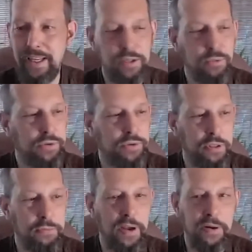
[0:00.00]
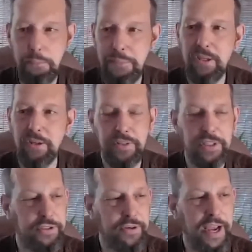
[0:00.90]
equal to the amount of meals
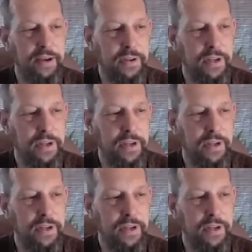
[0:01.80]
that you have.